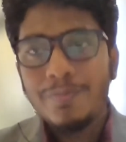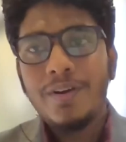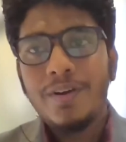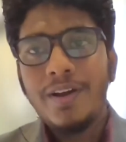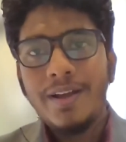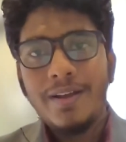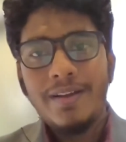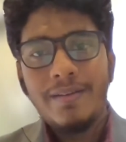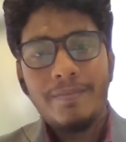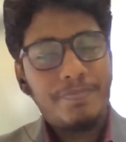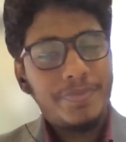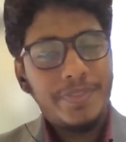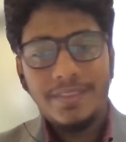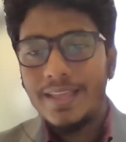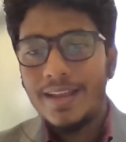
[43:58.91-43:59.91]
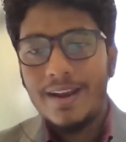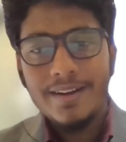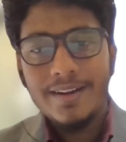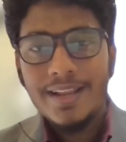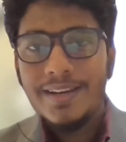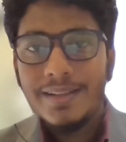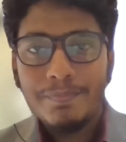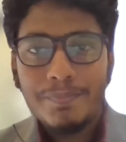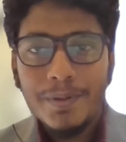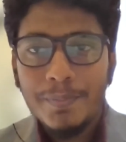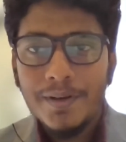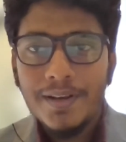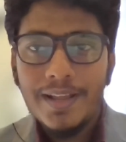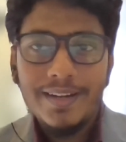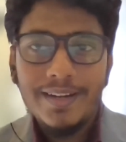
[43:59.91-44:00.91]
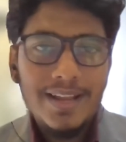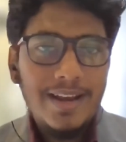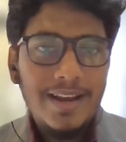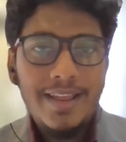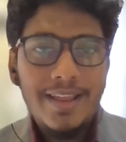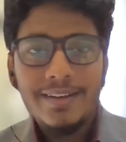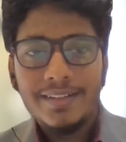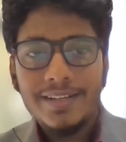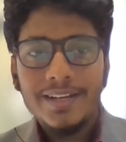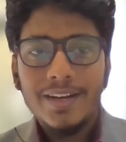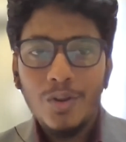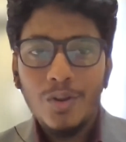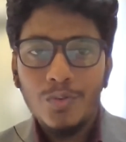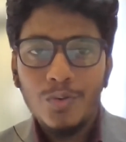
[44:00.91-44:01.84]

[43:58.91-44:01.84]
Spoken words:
There are people like Dan Harrington and all